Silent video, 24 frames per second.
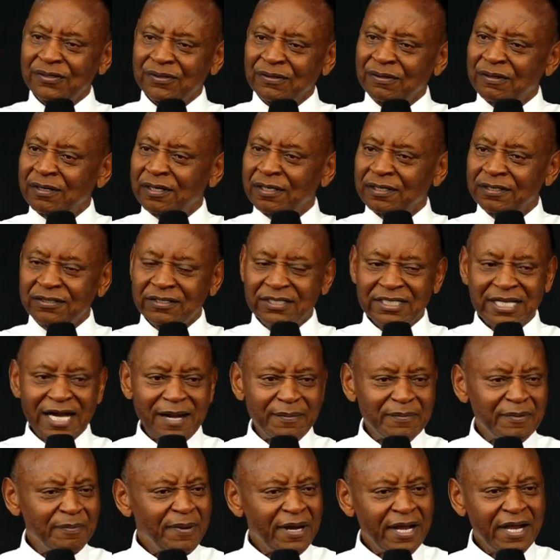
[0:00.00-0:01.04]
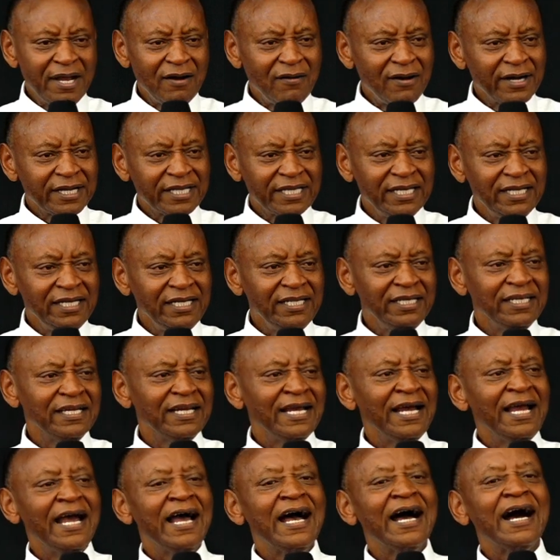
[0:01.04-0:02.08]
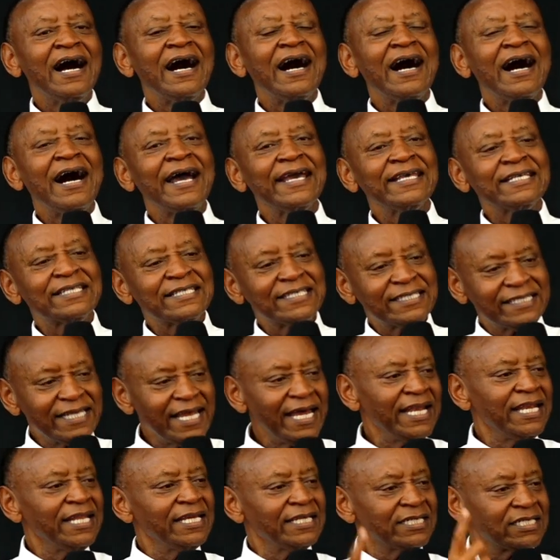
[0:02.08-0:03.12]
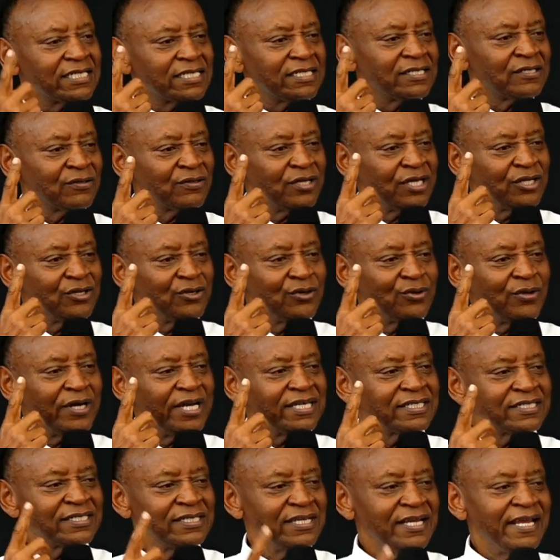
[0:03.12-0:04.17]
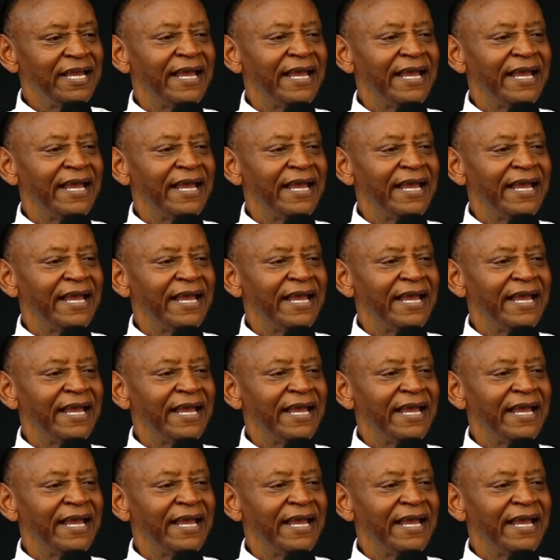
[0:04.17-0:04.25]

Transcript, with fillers: uh, stamped by our Kili. I sent it to the US,